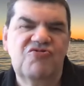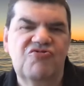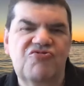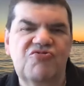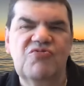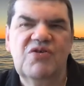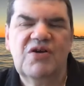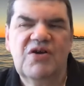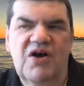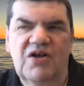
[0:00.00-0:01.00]
to do
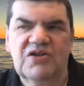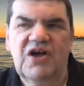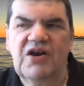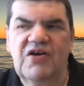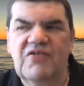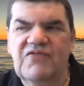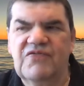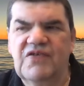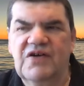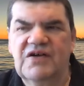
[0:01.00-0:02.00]
a lot of
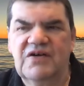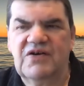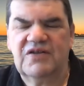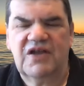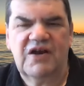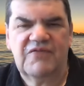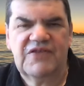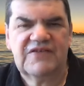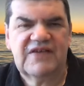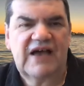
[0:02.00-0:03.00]
uh, a lot of
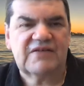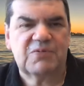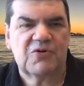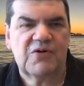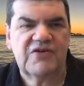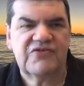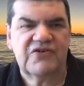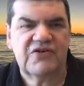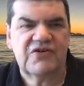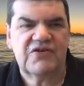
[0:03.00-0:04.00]
this
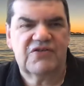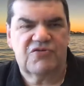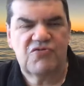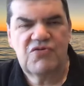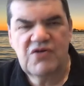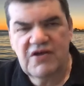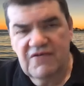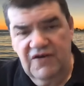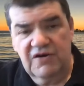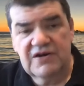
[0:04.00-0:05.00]
exploration through
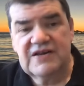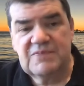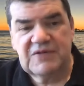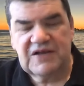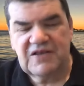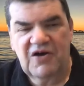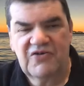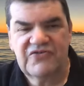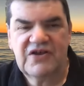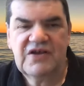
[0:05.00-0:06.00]
very deep
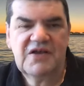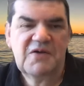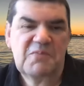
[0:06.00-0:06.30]
technology.